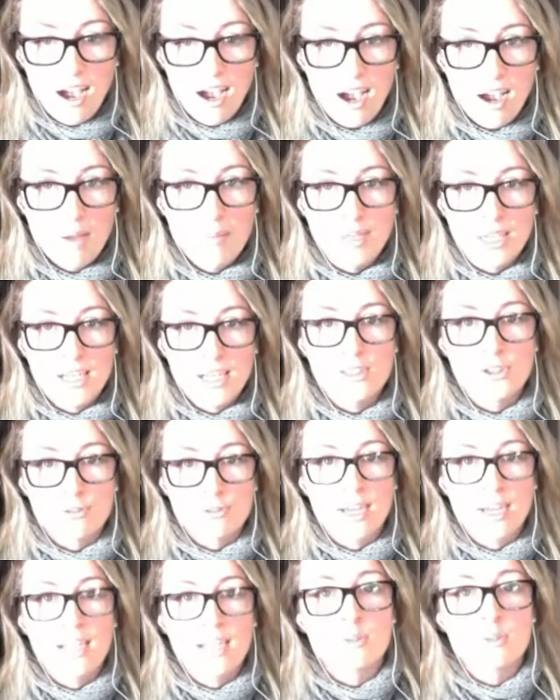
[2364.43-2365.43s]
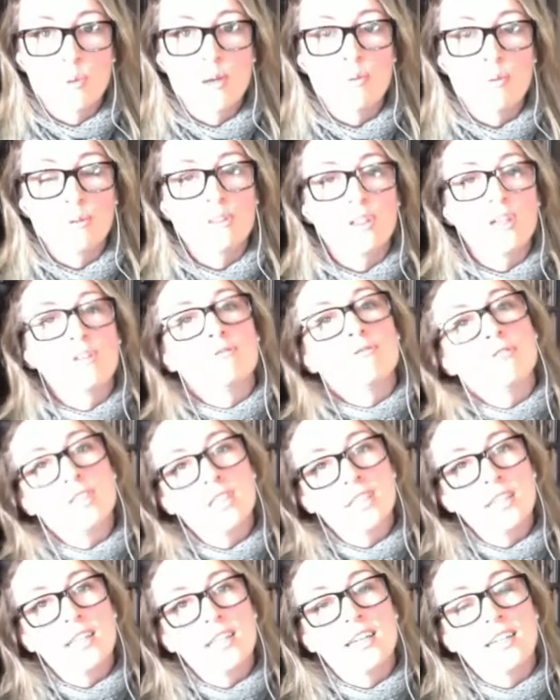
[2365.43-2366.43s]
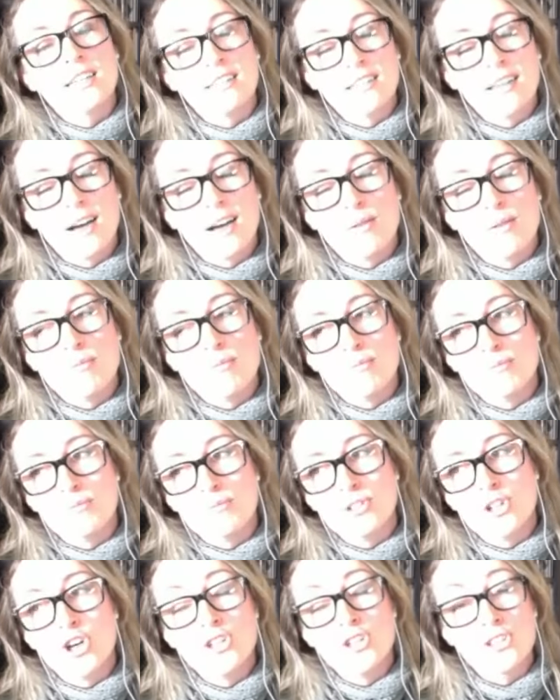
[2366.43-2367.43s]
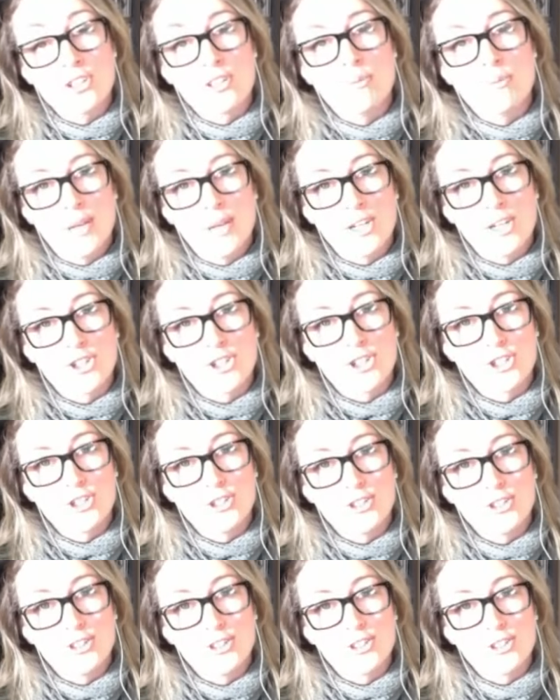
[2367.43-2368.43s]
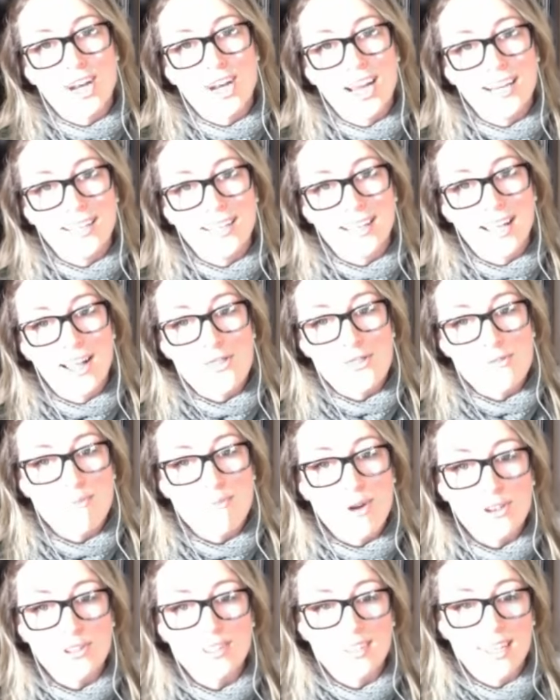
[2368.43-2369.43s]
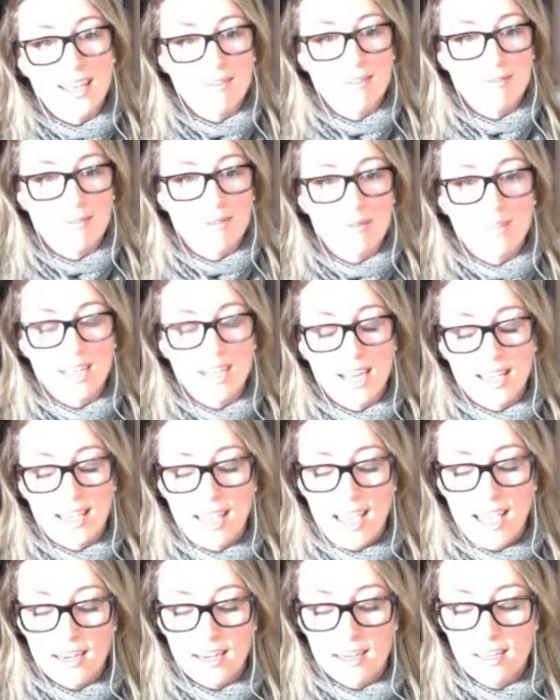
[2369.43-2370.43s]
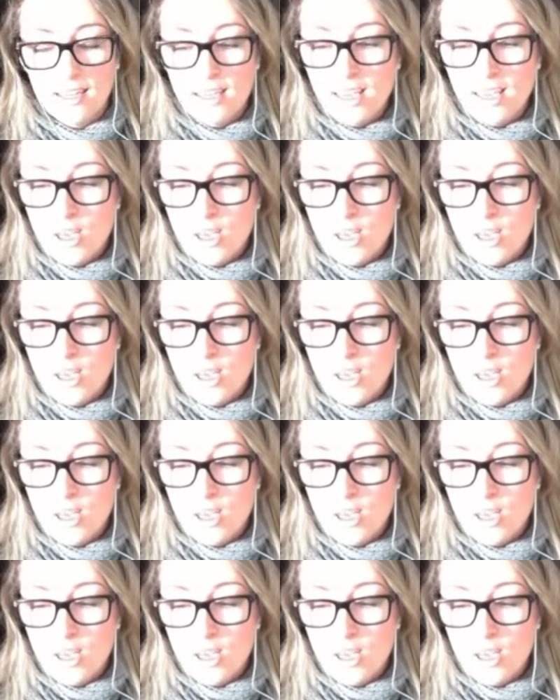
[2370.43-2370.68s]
I mean, I direct people and I really nurture them at a shoot and try to get the most out of them that I can.